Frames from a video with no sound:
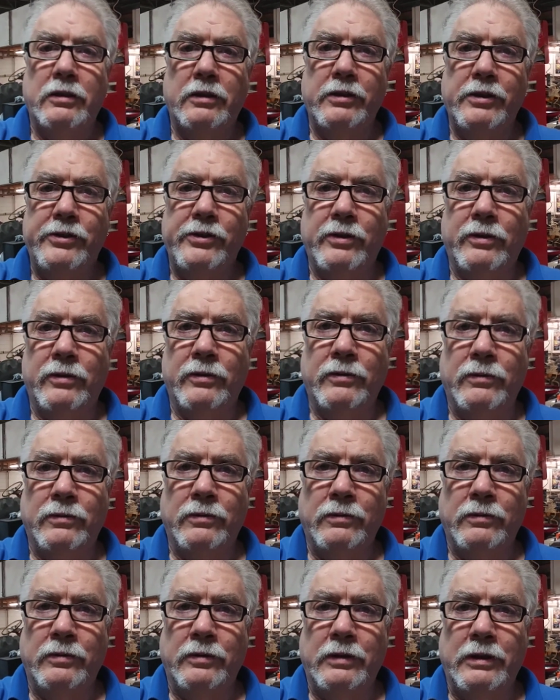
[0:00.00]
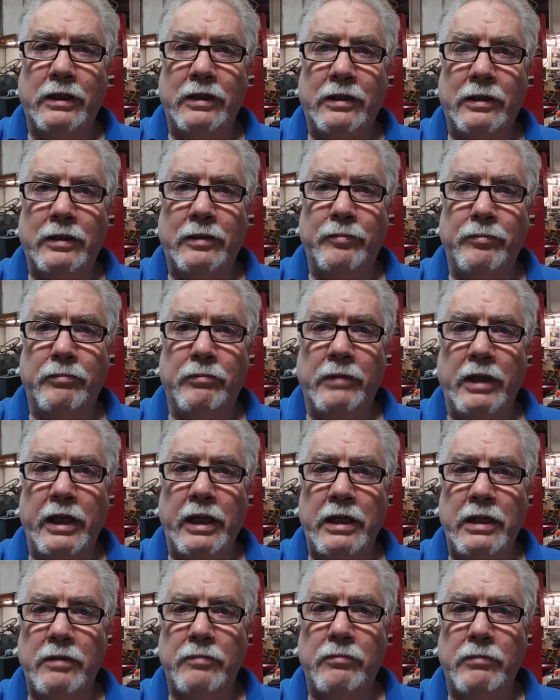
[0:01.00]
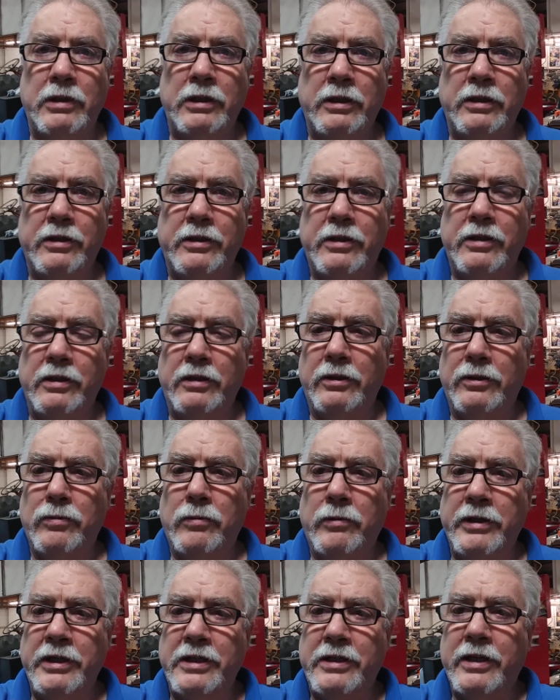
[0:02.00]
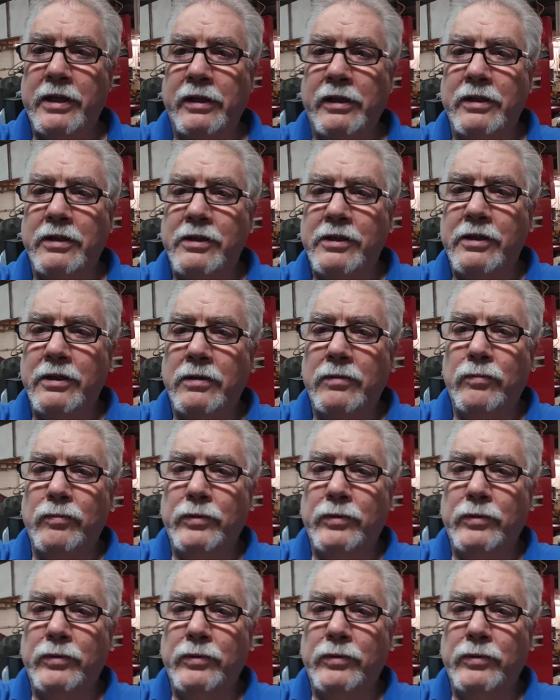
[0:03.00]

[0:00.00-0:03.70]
So 8 minutes and 20 seconds in,